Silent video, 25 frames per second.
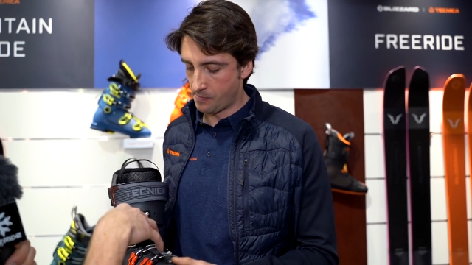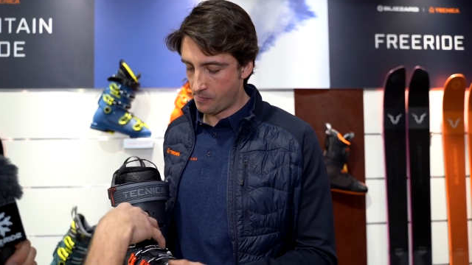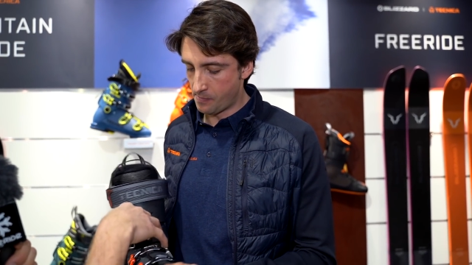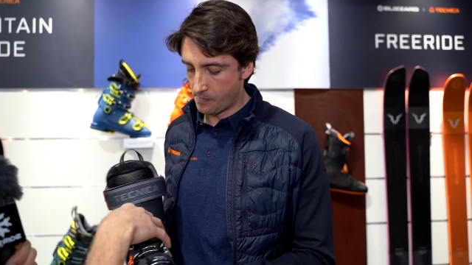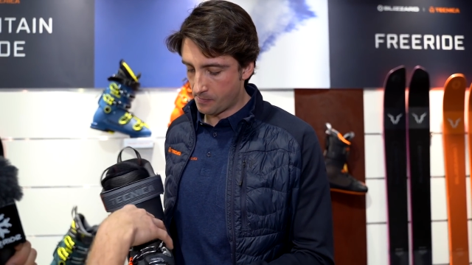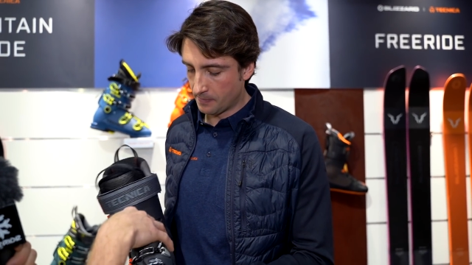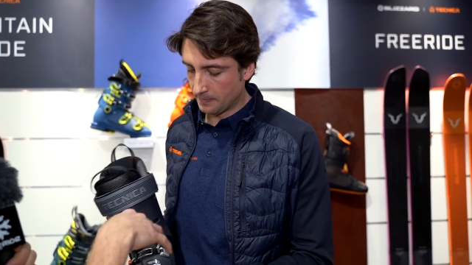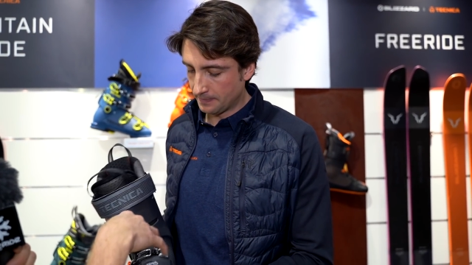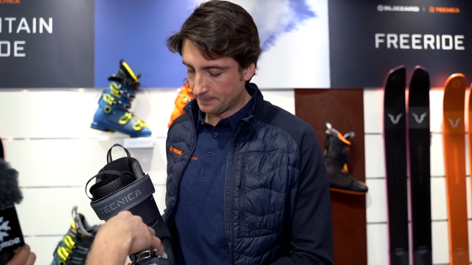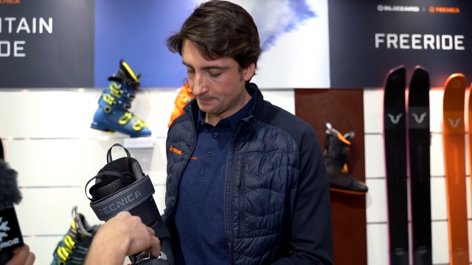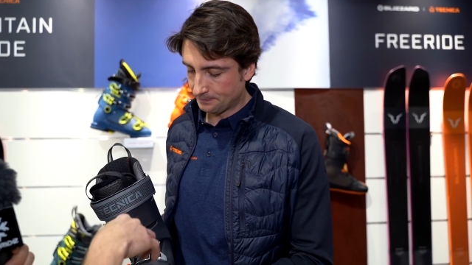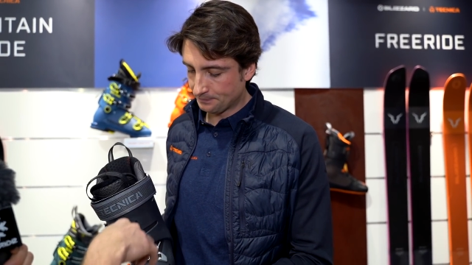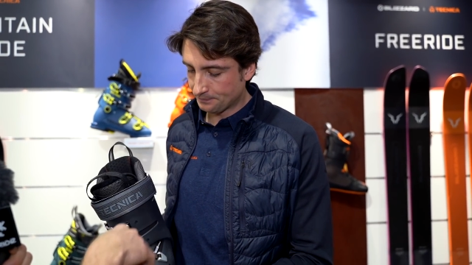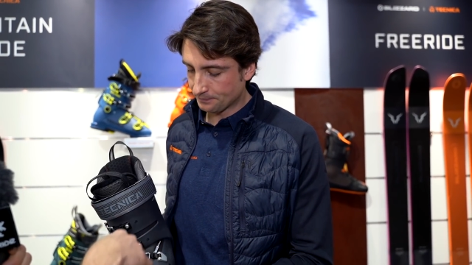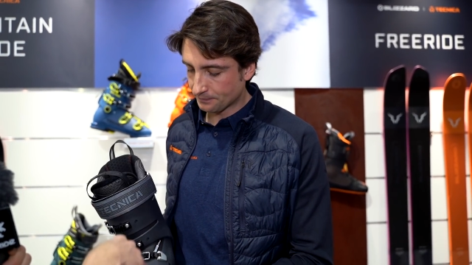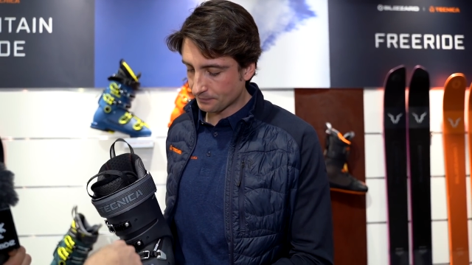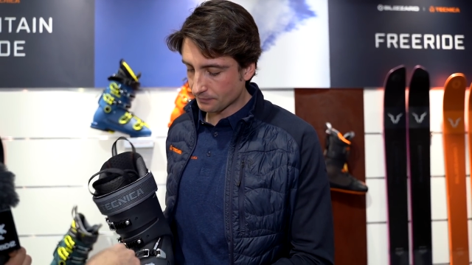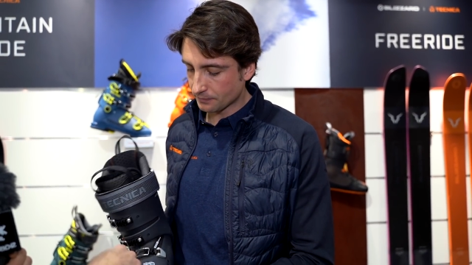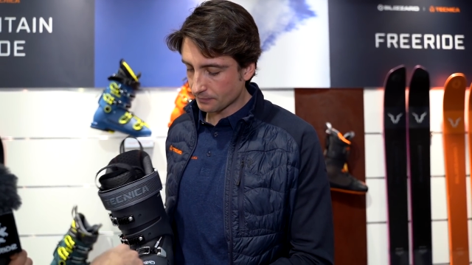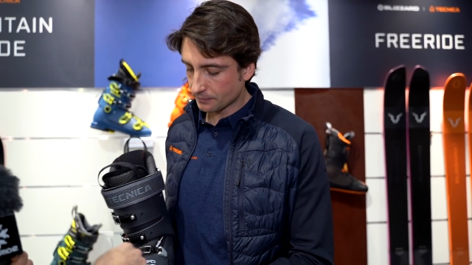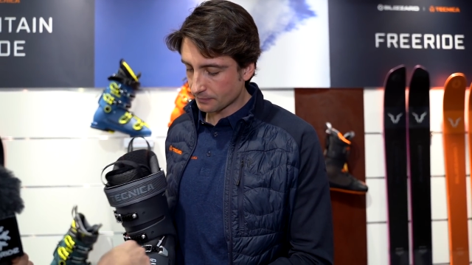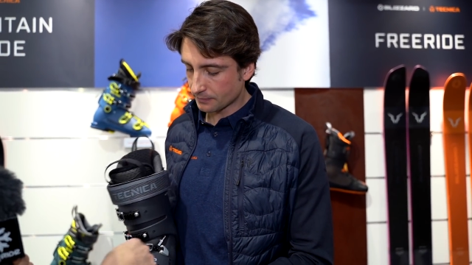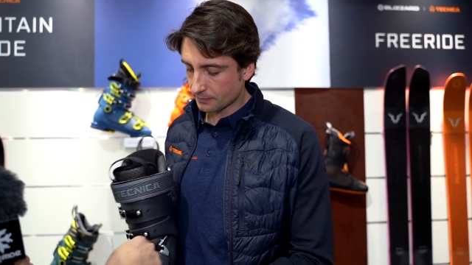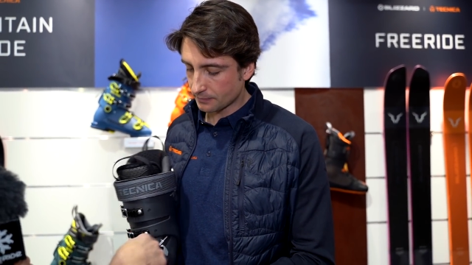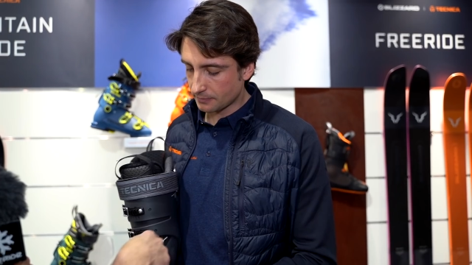It looks like
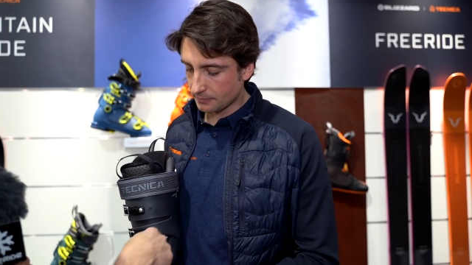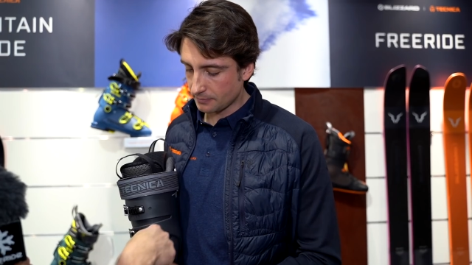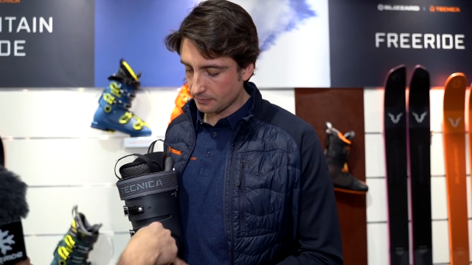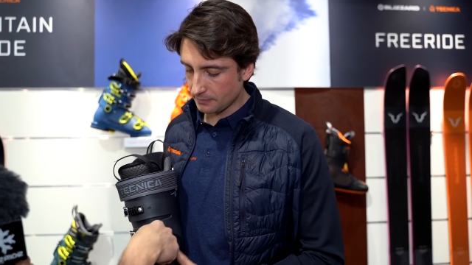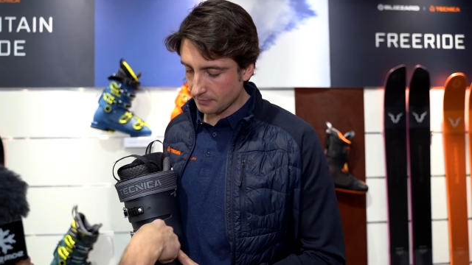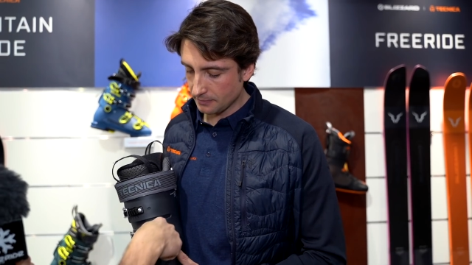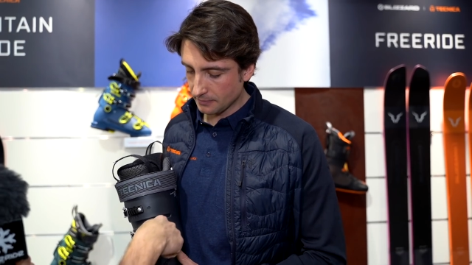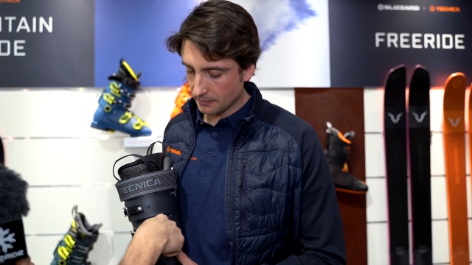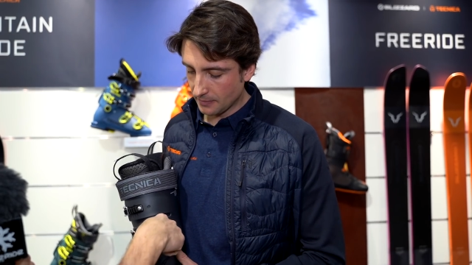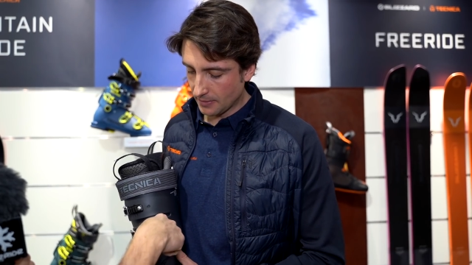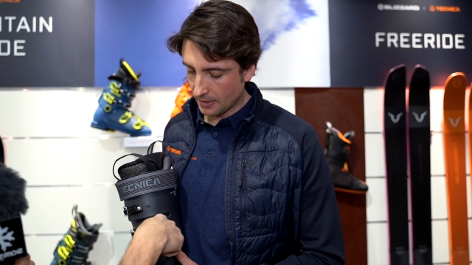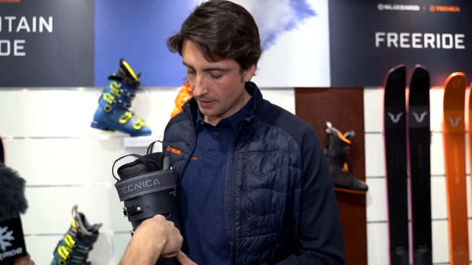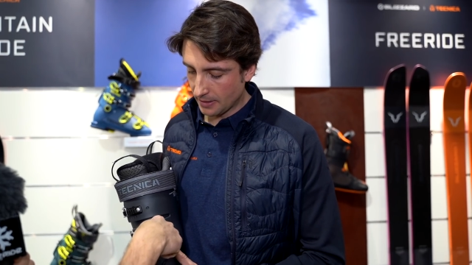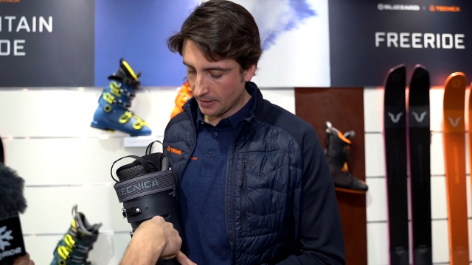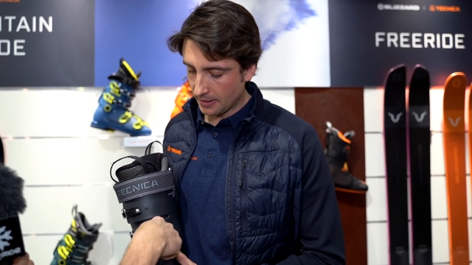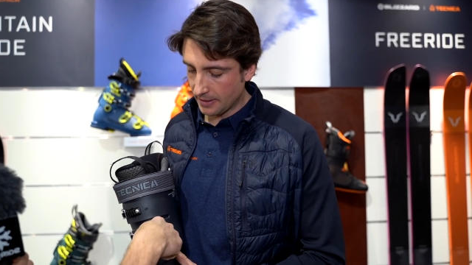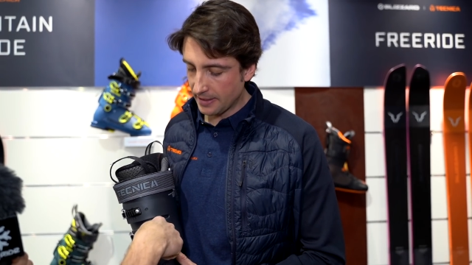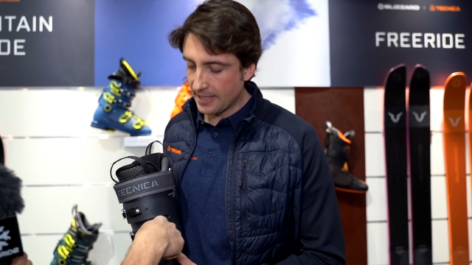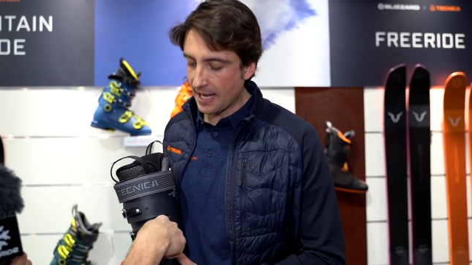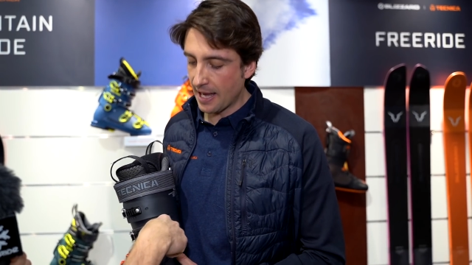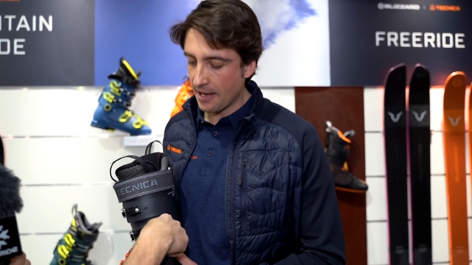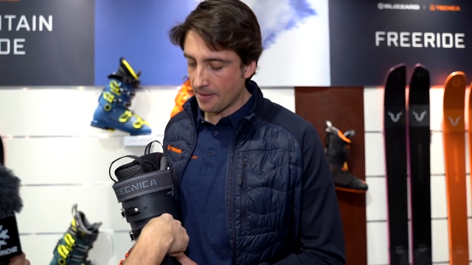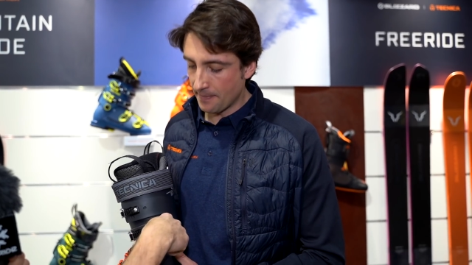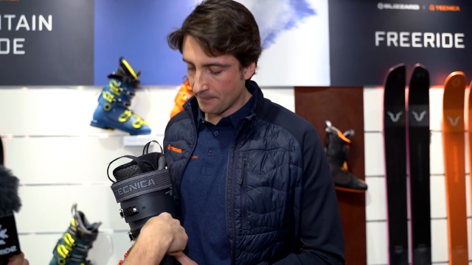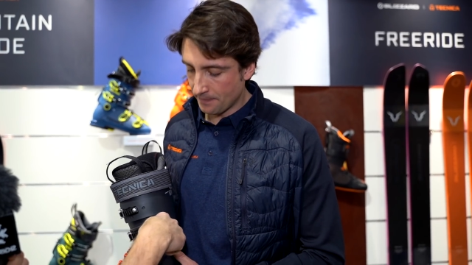there's some other
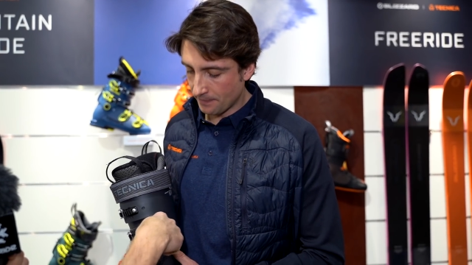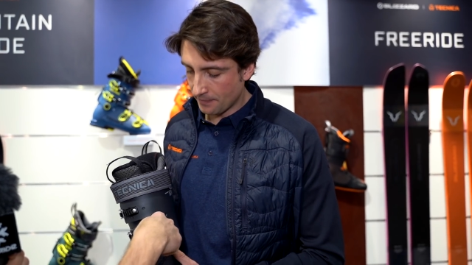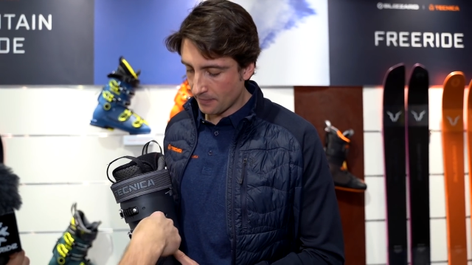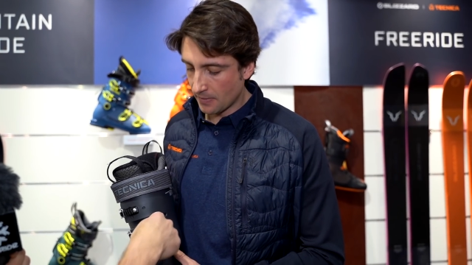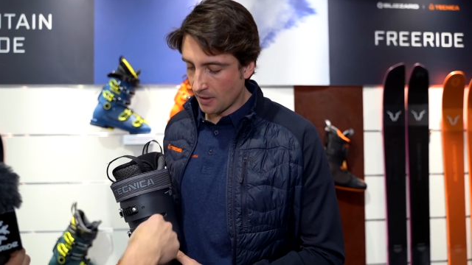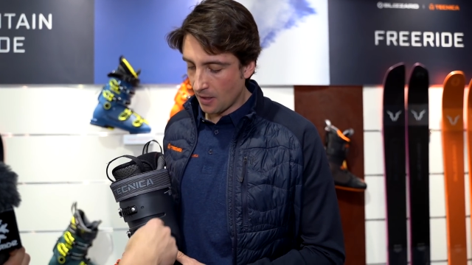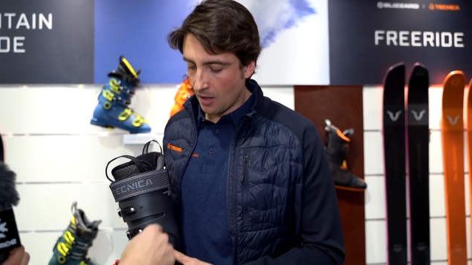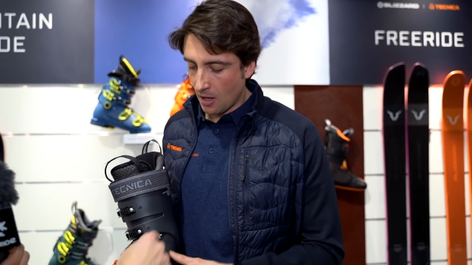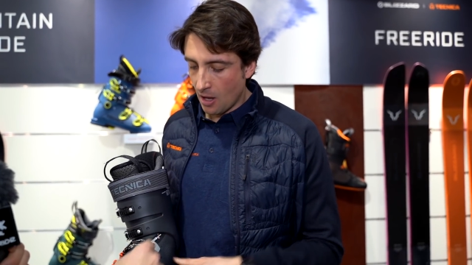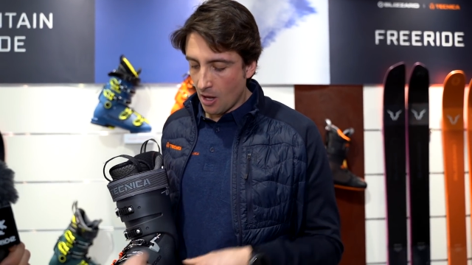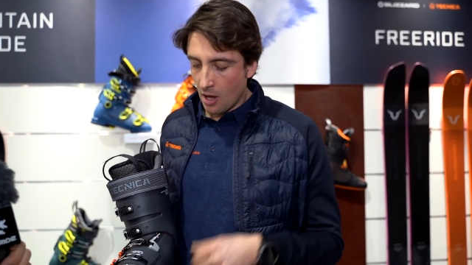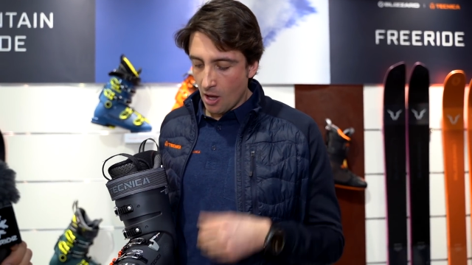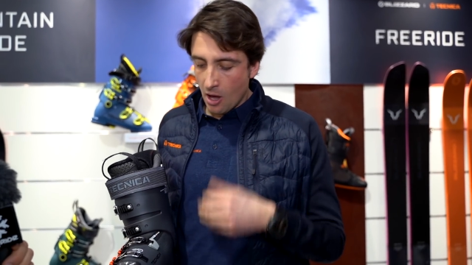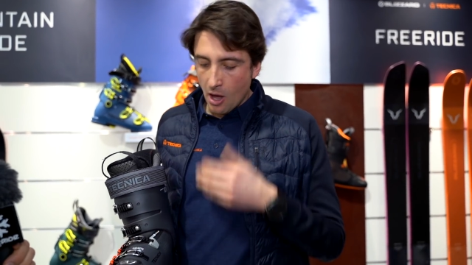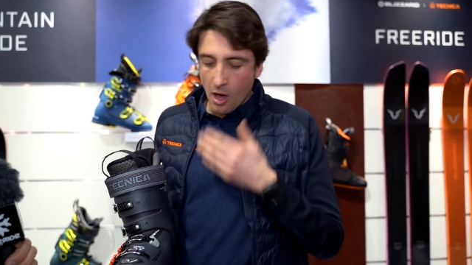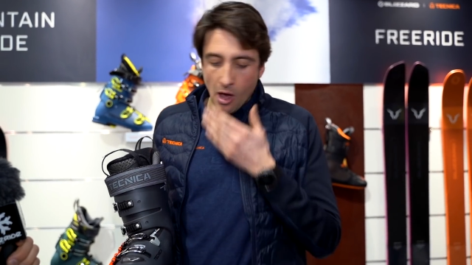plastic here, right?